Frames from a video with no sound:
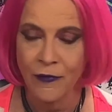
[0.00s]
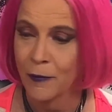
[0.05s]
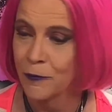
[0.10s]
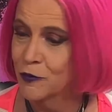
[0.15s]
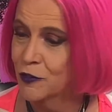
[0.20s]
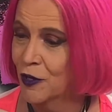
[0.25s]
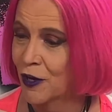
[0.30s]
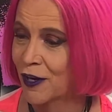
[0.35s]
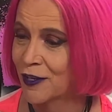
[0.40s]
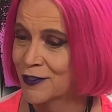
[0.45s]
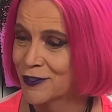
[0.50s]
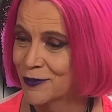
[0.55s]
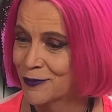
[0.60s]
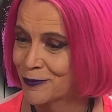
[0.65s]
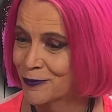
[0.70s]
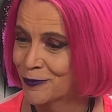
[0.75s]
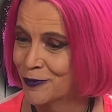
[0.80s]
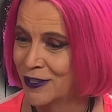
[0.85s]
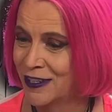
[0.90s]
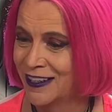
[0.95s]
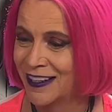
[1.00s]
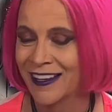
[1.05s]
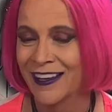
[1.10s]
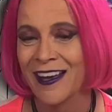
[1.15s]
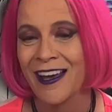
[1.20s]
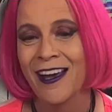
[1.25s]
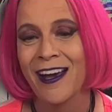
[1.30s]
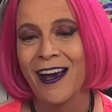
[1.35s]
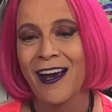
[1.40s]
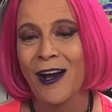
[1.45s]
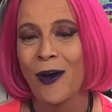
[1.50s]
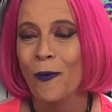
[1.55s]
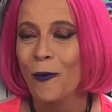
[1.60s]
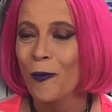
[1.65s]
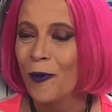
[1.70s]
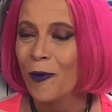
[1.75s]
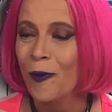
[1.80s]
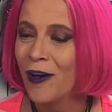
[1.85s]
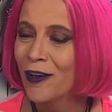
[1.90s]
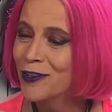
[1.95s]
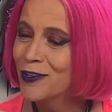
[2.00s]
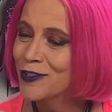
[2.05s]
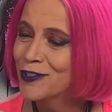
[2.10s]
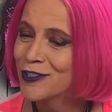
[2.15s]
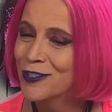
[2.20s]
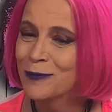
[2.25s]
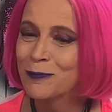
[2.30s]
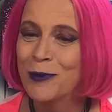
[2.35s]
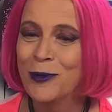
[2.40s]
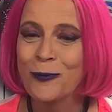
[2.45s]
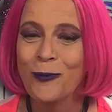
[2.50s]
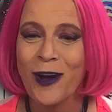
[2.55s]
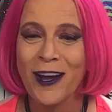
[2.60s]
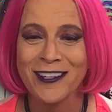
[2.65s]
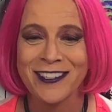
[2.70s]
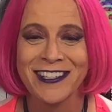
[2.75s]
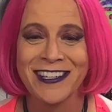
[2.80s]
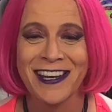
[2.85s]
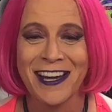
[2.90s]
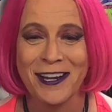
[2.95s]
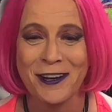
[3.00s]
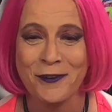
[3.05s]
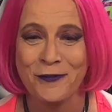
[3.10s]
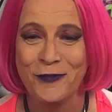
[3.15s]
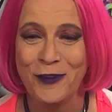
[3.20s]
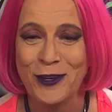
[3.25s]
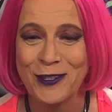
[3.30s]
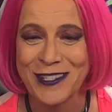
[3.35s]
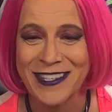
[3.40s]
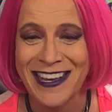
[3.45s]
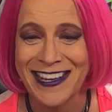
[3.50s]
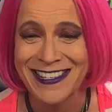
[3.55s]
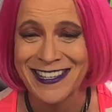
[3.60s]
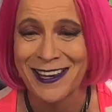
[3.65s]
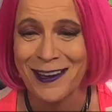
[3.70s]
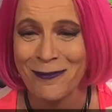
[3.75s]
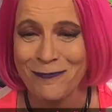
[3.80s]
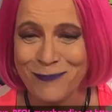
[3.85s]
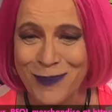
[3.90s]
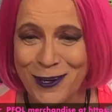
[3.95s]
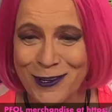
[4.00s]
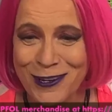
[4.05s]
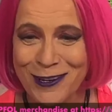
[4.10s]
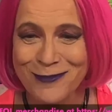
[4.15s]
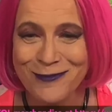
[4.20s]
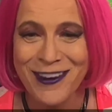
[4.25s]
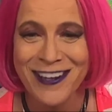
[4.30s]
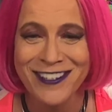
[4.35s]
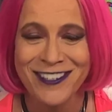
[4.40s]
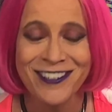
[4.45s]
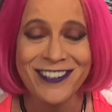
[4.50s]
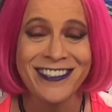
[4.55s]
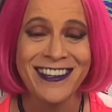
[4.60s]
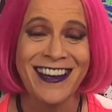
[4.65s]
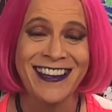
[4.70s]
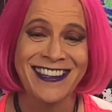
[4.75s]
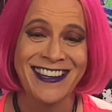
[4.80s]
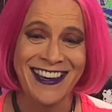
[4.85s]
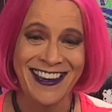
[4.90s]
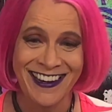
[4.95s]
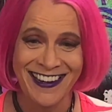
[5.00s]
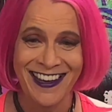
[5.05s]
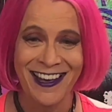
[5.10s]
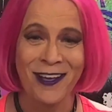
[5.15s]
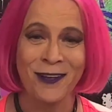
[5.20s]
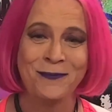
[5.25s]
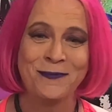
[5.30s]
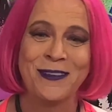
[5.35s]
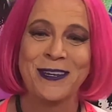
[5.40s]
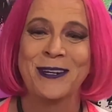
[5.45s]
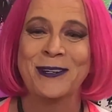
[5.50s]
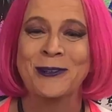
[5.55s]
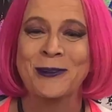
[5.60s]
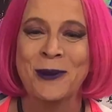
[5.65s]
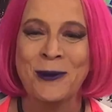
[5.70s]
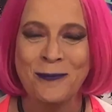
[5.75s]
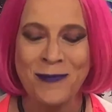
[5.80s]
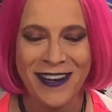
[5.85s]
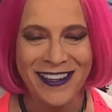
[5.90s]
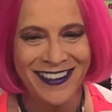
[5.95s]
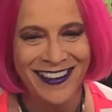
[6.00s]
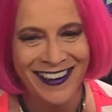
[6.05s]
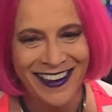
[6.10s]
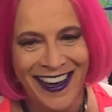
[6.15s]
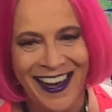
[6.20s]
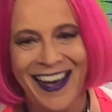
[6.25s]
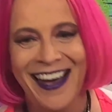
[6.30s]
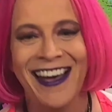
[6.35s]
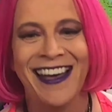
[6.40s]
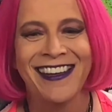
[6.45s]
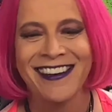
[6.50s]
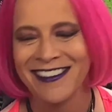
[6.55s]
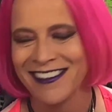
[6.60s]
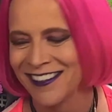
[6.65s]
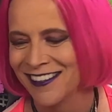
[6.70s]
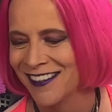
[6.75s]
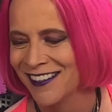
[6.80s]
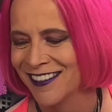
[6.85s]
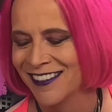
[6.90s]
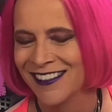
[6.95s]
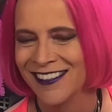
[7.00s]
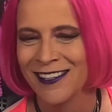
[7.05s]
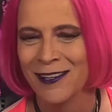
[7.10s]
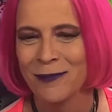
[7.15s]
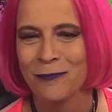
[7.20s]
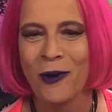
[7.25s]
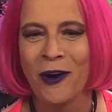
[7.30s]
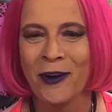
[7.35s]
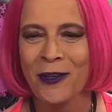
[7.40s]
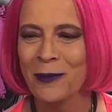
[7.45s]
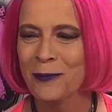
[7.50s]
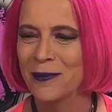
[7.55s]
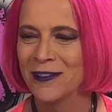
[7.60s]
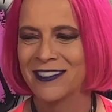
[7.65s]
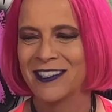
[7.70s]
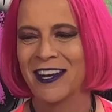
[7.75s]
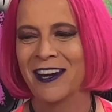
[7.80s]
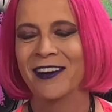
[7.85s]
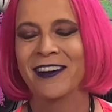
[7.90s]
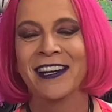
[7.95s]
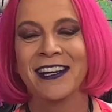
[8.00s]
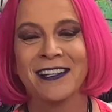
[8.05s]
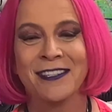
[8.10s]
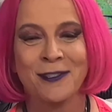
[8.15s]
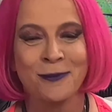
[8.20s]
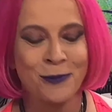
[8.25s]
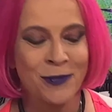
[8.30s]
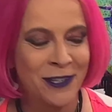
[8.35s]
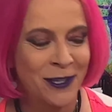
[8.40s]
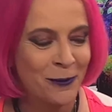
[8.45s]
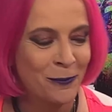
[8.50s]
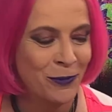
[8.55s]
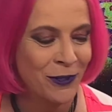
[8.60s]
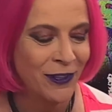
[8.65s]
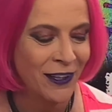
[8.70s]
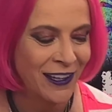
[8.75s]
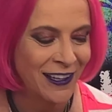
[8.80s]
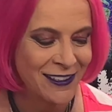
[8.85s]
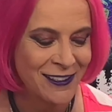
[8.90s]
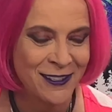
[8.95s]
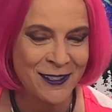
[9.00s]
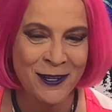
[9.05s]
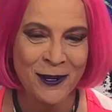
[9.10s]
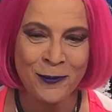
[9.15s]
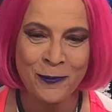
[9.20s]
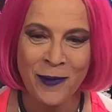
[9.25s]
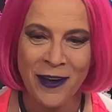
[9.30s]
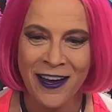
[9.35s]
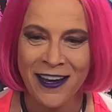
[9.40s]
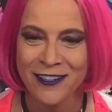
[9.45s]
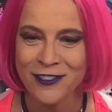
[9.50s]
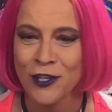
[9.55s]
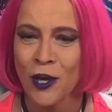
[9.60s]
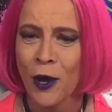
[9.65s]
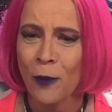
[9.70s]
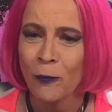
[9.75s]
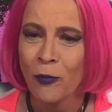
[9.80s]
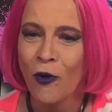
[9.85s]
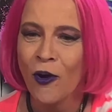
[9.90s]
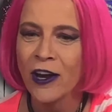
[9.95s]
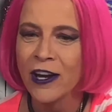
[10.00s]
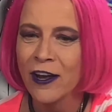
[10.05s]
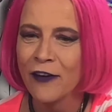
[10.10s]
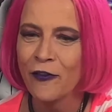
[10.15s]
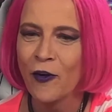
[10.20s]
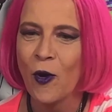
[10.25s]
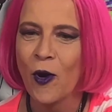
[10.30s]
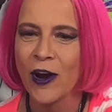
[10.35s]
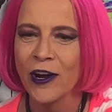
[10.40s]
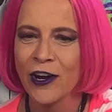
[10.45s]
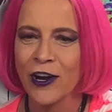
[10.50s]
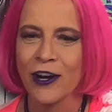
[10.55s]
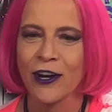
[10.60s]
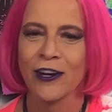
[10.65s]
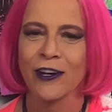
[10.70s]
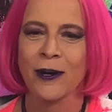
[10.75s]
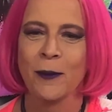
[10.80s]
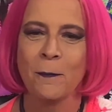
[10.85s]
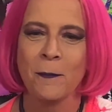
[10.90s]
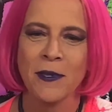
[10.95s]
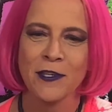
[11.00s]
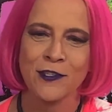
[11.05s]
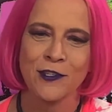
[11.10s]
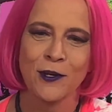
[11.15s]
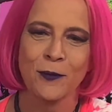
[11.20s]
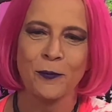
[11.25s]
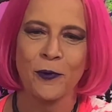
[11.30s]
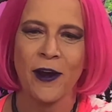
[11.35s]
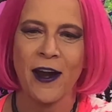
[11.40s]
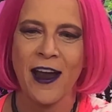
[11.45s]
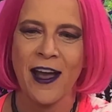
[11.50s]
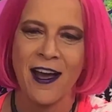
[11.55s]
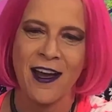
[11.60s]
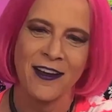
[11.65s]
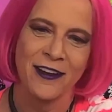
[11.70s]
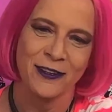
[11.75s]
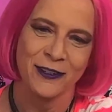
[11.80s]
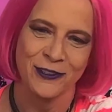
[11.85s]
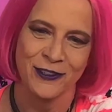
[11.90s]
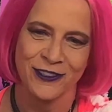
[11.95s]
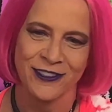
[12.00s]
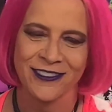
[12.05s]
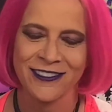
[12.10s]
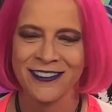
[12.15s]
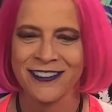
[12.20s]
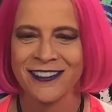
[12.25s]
sorry, I was reading, well, you should be watching on a full-size computer, Richard. I can't help you. Oh, my God. Parliamentarians, we complain so much. Point of order, Mr. Brown.